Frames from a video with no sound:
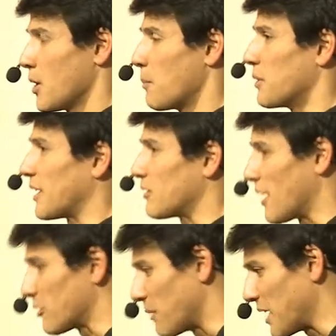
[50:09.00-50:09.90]
But
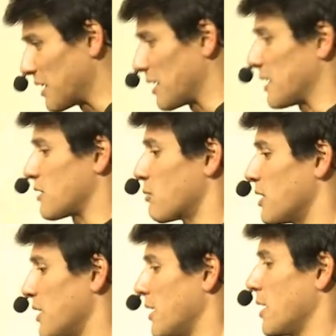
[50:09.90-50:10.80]
at the beginning, it's
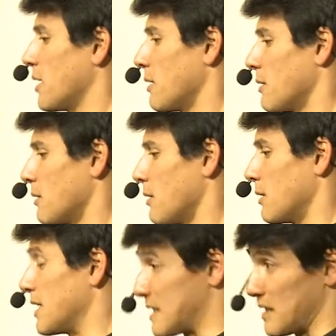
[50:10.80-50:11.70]
really
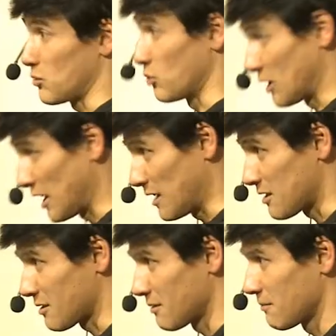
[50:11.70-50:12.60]
listening to the
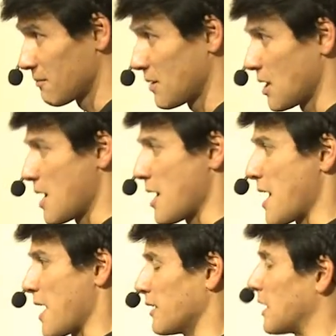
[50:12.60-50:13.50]
kids
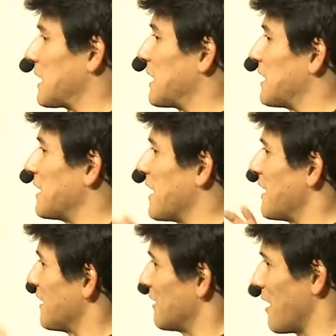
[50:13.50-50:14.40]
and
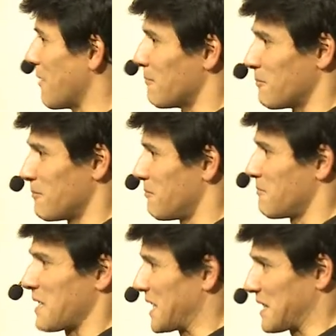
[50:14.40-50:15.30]
getting them
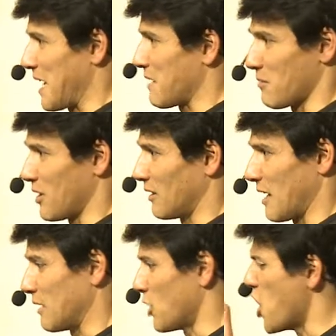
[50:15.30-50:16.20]
excitement
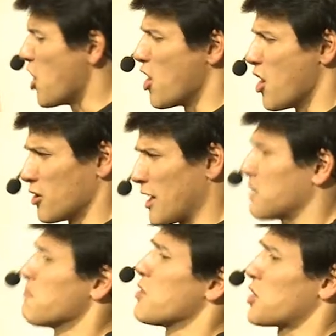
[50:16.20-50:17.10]
and
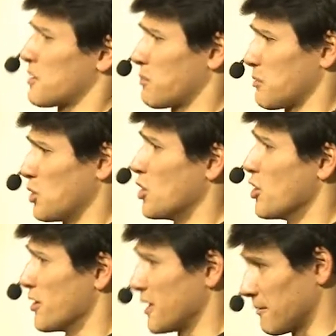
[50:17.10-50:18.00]
as much as possible
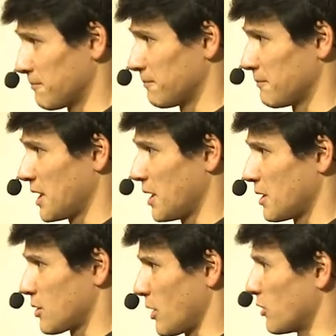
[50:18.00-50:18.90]
learning.
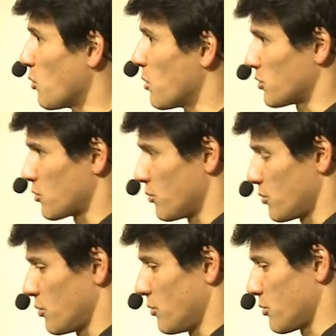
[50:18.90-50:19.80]
So I don't want
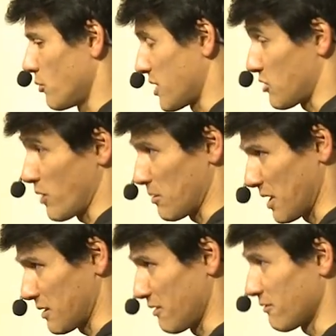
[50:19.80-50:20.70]
to restrain
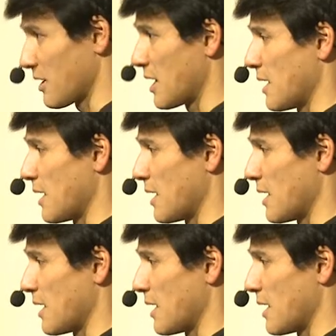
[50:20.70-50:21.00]
myself.